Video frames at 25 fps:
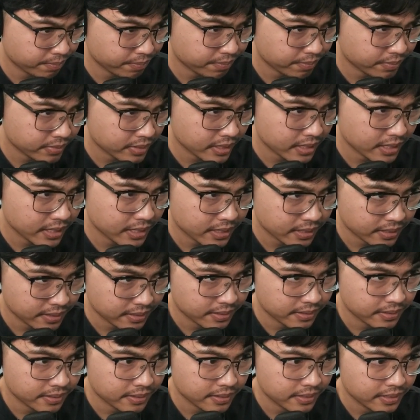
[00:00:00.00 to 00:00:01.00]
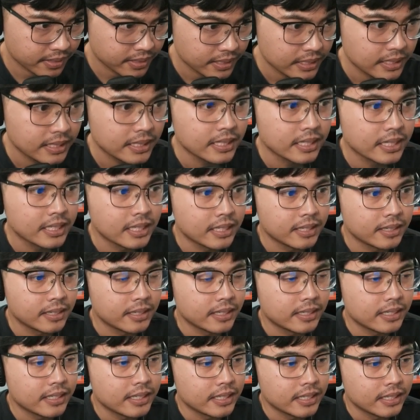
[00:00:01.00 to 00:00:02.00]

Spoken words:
(silence)